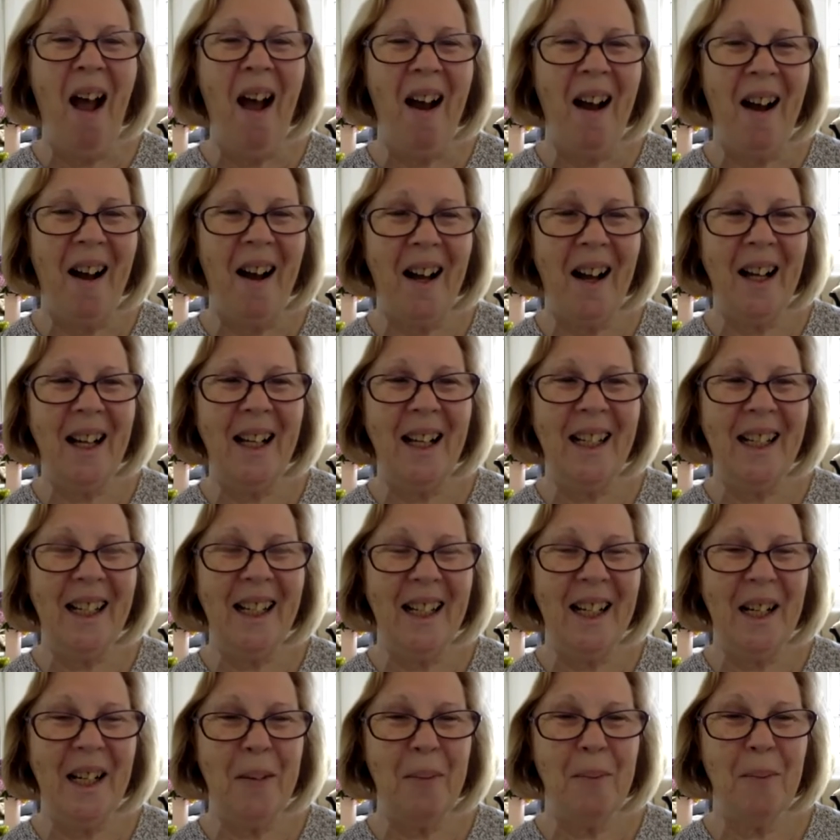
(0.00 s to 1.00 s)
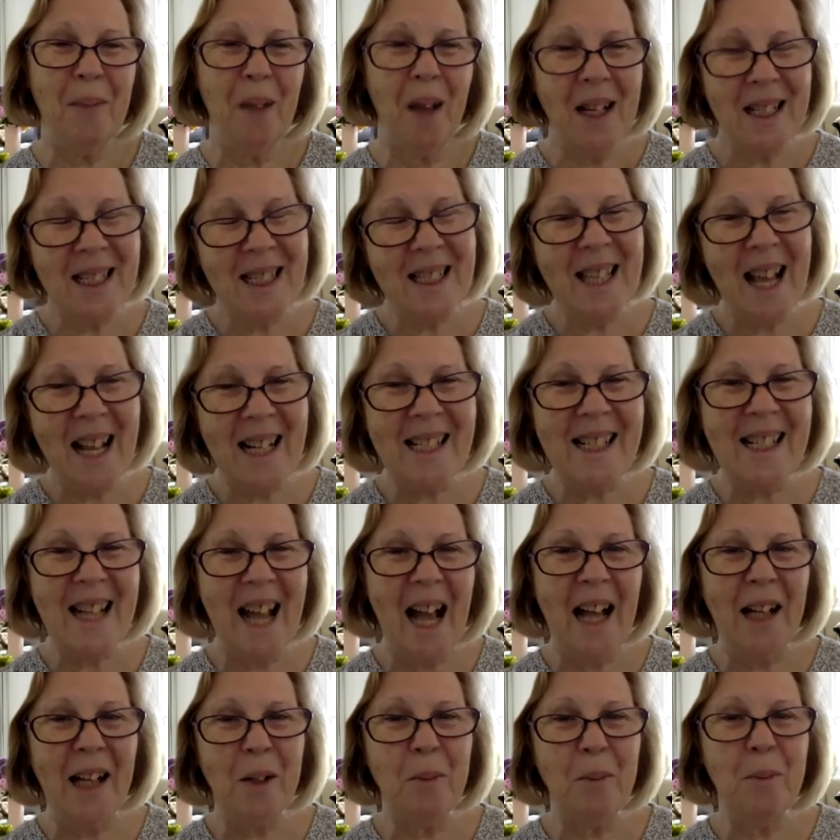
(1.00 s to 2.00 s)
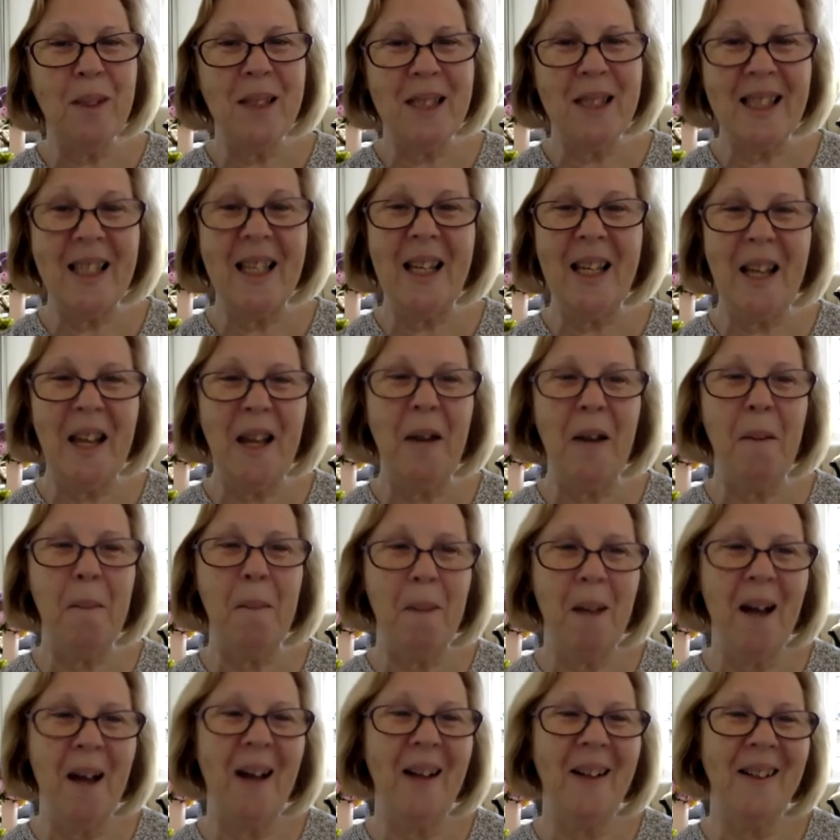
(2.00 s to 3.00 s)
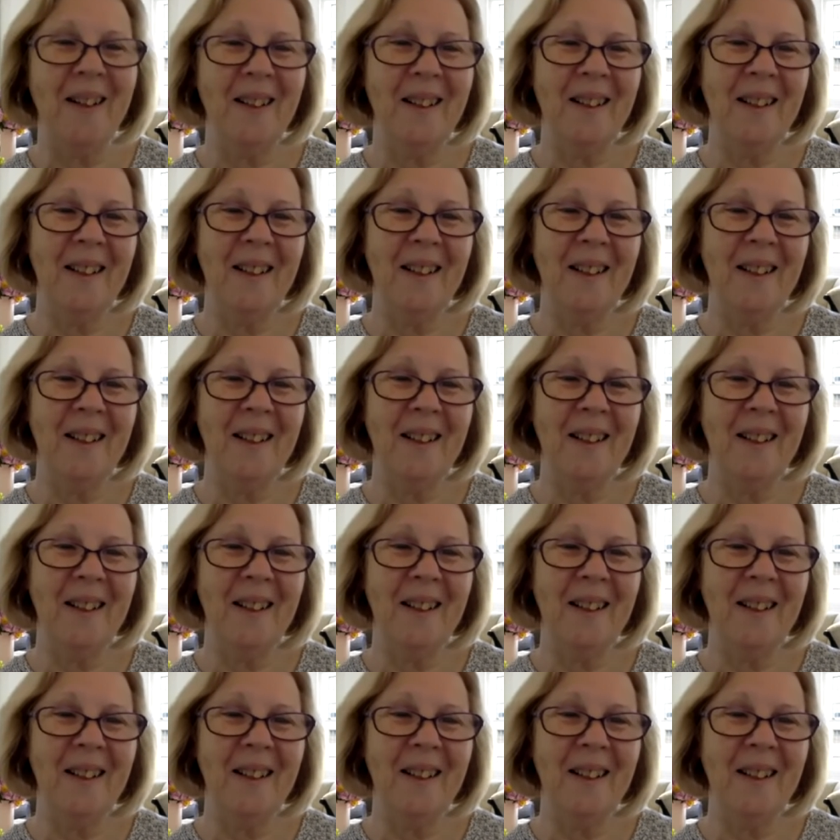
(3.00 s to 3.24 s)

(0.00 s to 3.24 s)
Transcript: I sat down and was thinking about it,